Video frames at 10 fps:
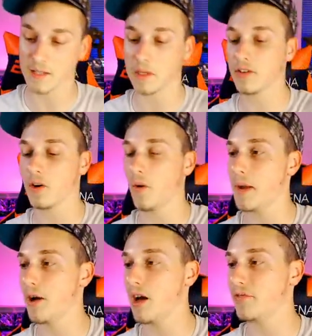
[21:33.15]
I'm giving
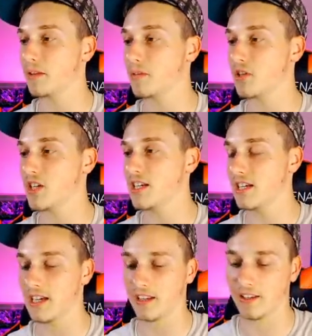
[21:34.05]
away Perfect Machine
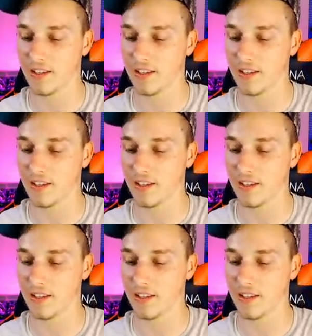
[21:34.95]
King.